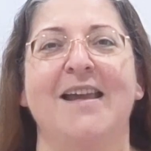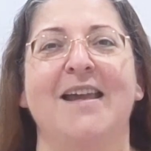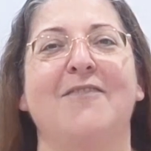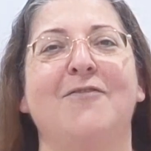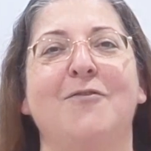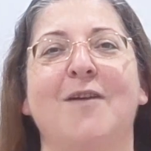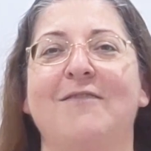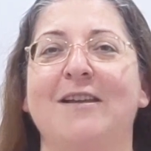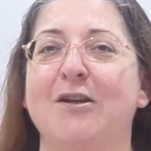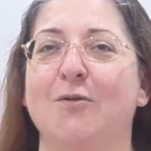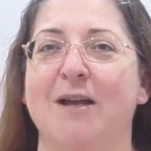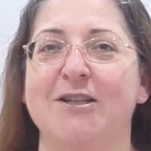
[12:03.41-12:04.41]
If you have any
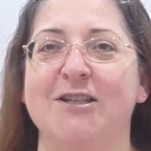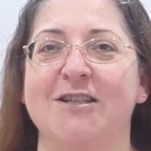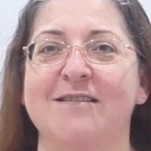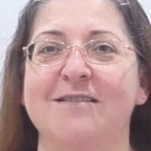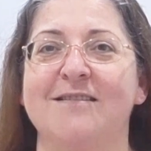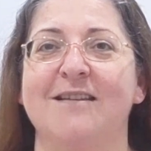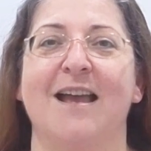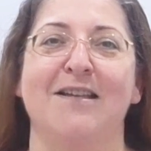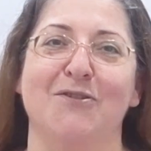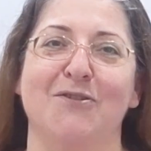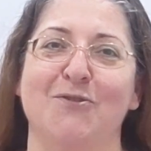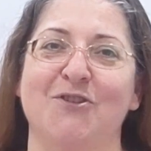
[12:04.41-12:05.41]
questions,
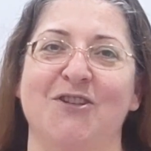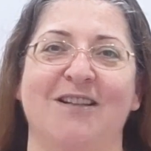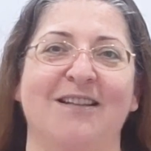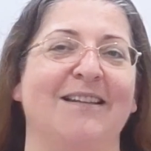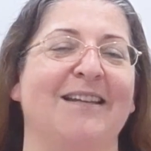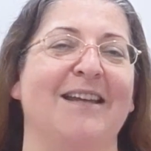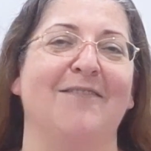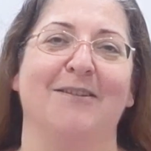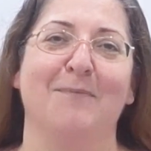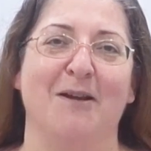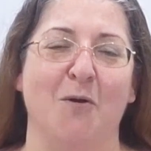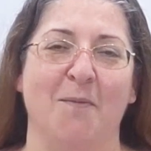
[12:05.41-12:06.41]
as usual, leave a
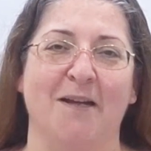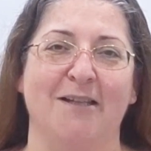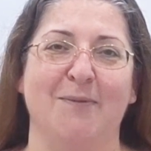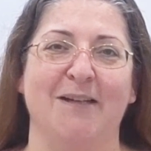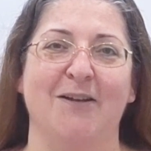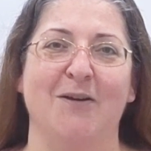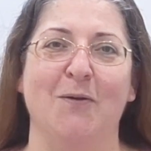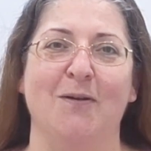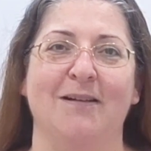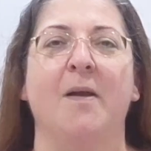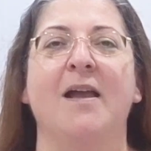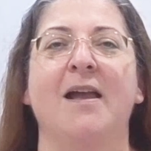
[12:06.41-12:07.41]
comment below.
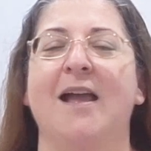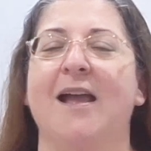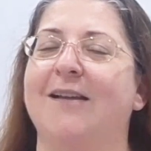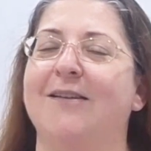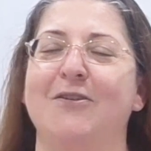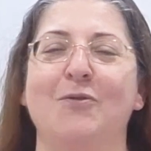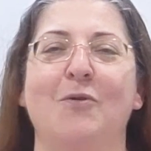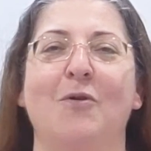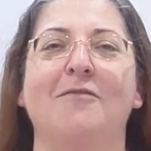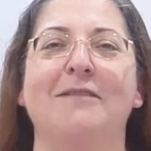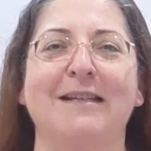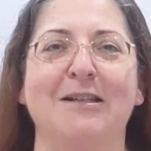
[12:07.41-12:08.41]
And you
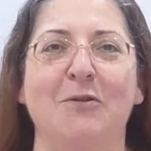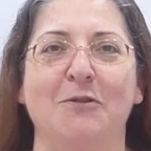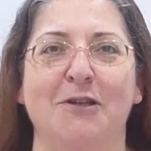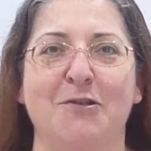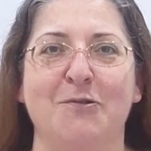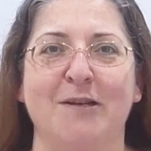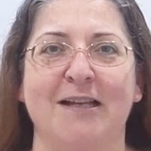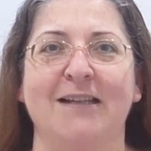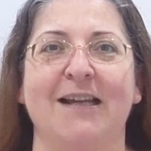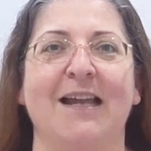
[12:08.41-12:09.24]
already know the drill.